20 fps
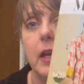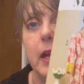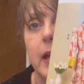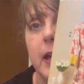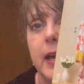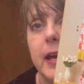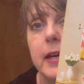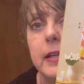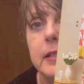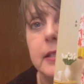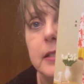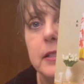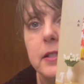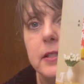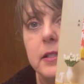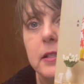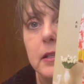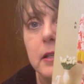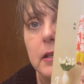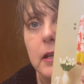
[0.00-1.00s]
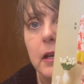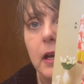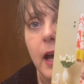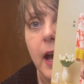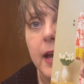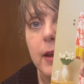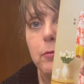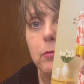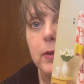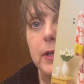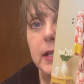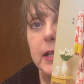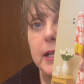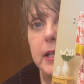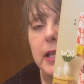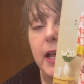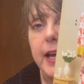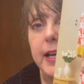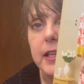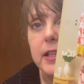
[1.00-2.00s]
And it's, I really
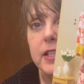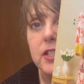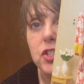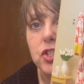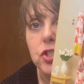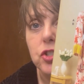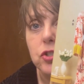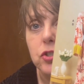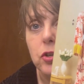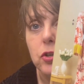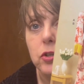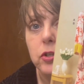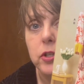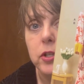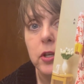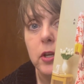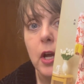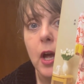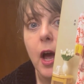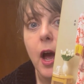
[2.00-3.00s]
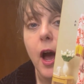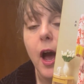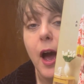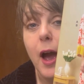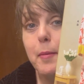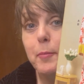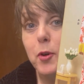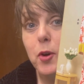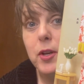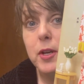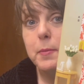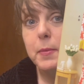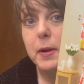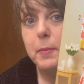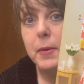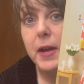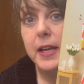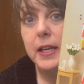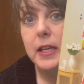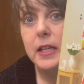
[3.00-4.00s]
like this shirt. I'm going to be
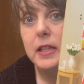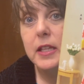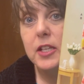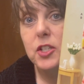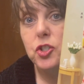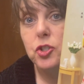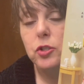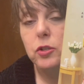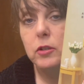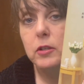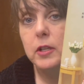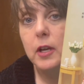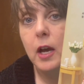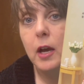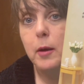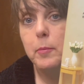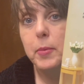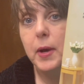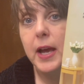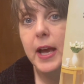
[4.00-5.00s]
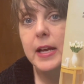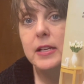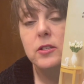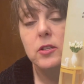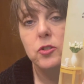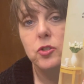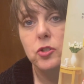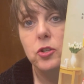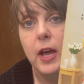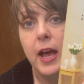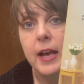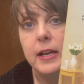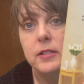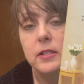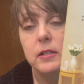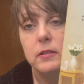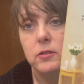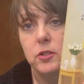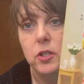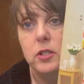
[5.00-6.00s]
making this shirt up as
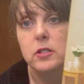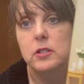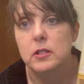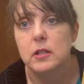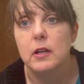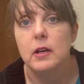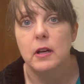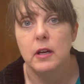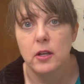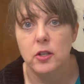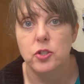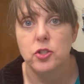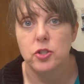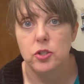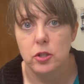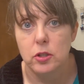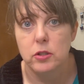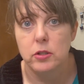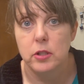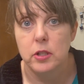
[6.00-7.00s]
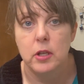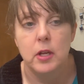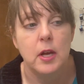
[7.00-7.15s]
just a shirt.